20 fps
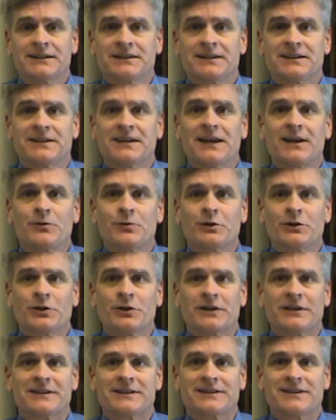Today we'll
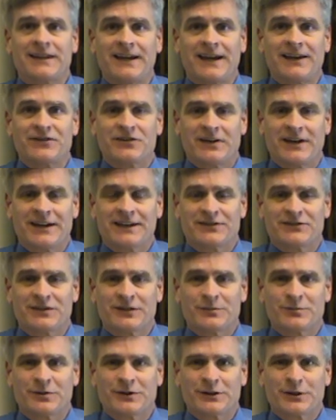look at the tax hikes
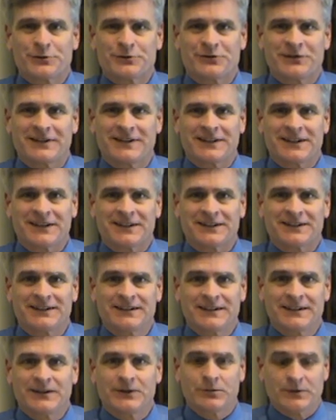in Pelosi Care.
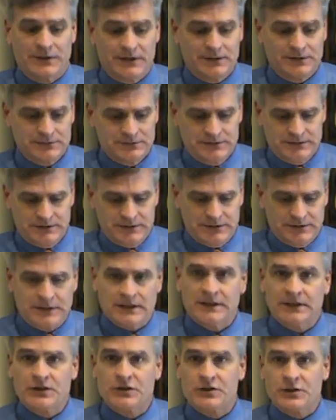Well,
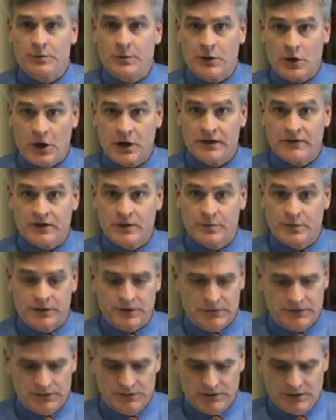uh, here's a part of the
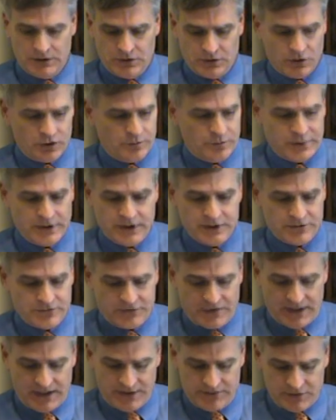bill. On page
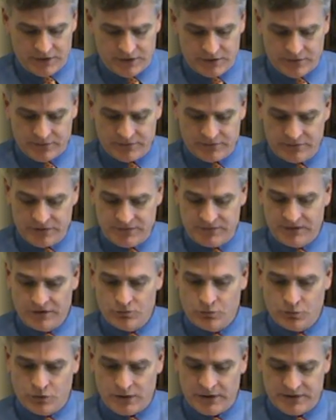
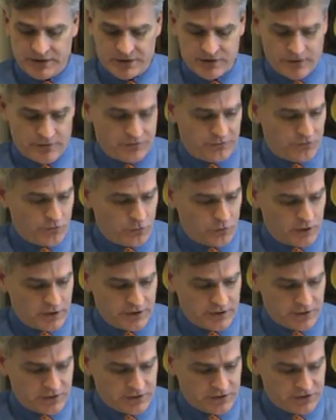551, there's a
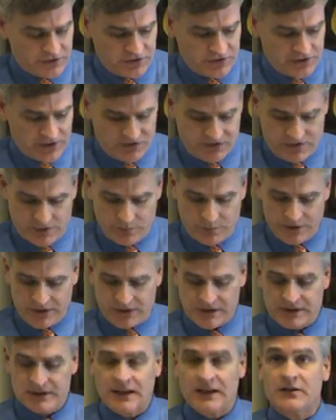$460
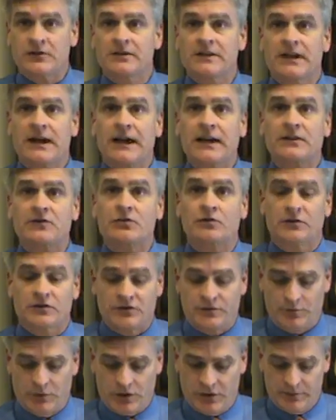billion tax on
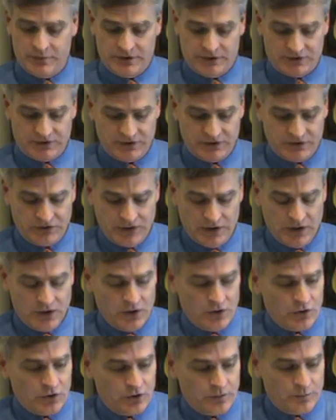small business.
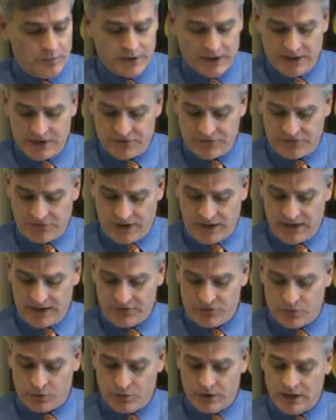On page
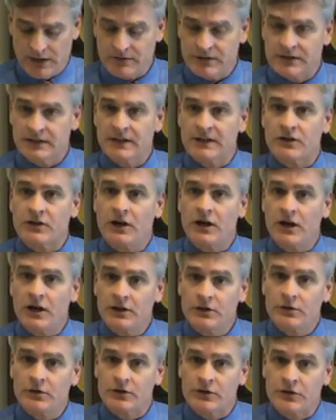512, another
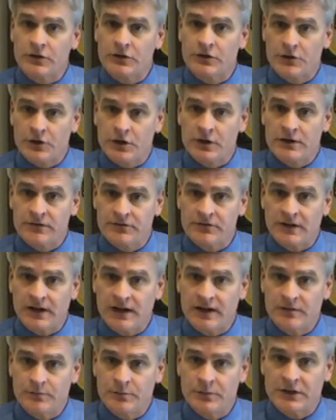
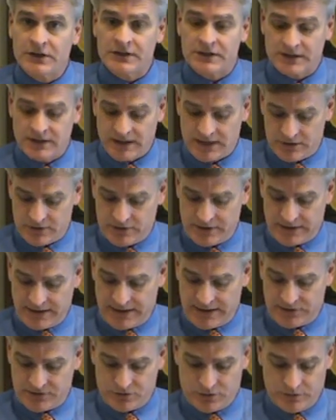$135 billion
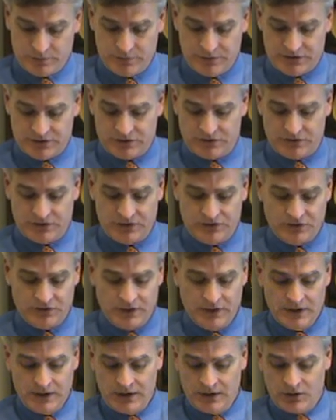tax on
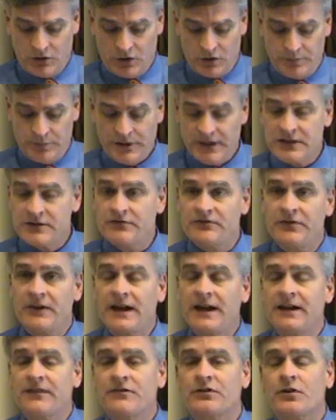businesses. On page
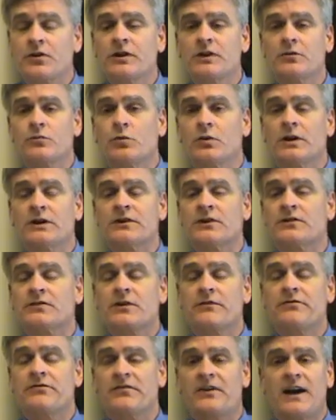531, there's
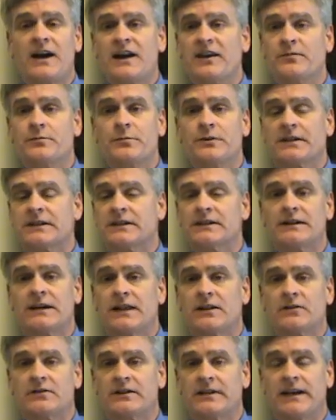a $5
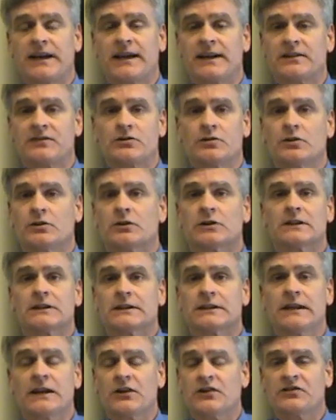billion tax
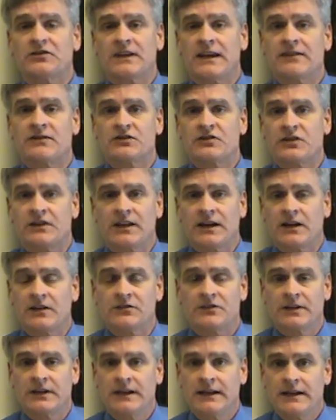on health savings
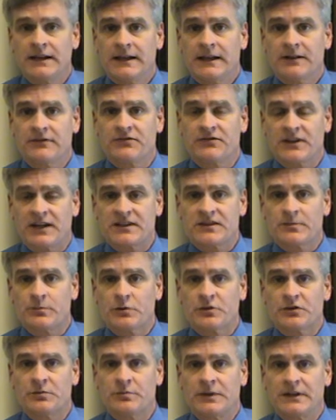accounts and
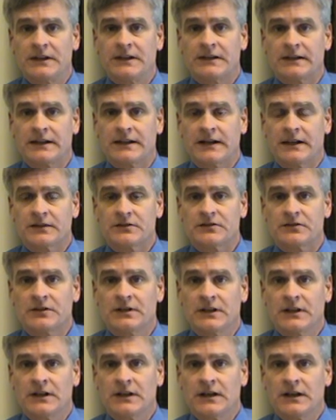flexible spending accounts.
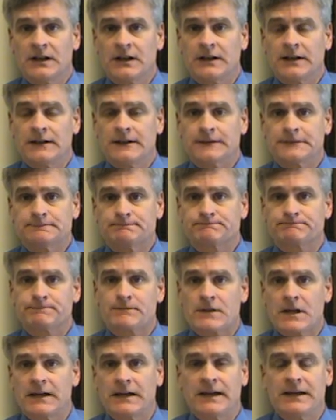Um,
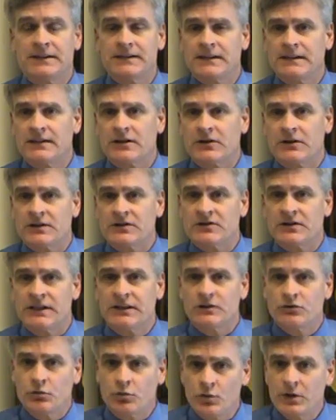and then there is
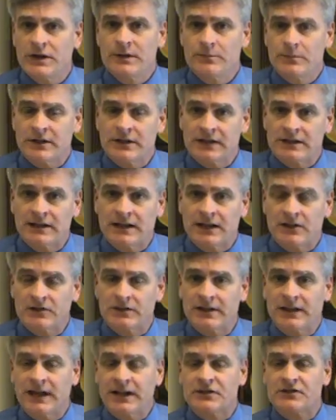a $20 billion
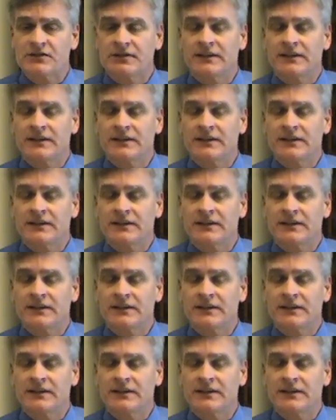tax